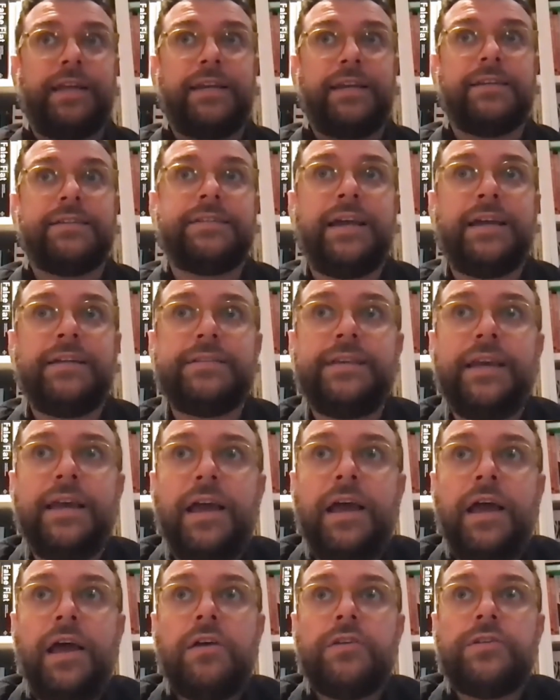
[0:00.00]
data sets
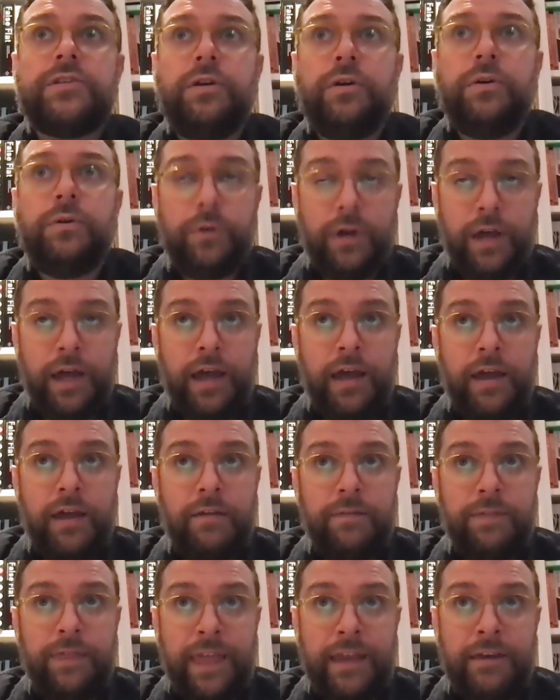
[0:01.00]
so
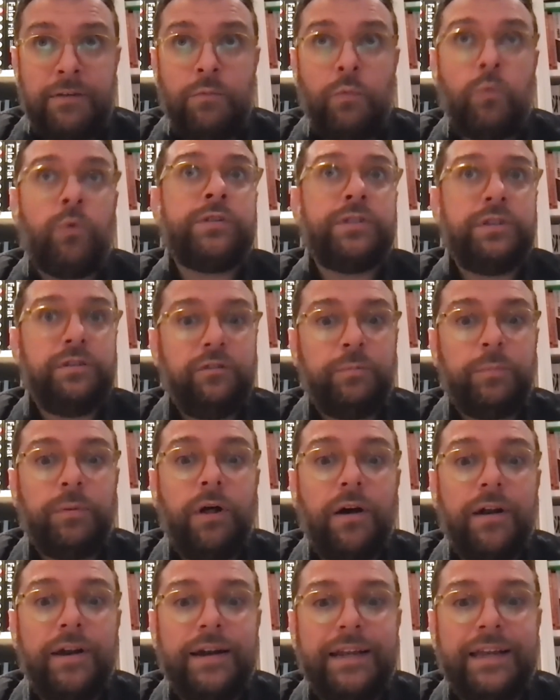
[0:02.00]
uh, then once you've
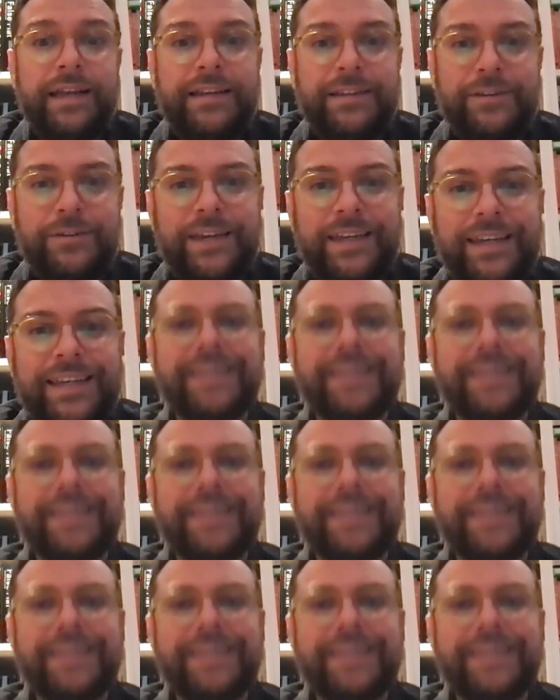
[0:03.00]
plotted it you can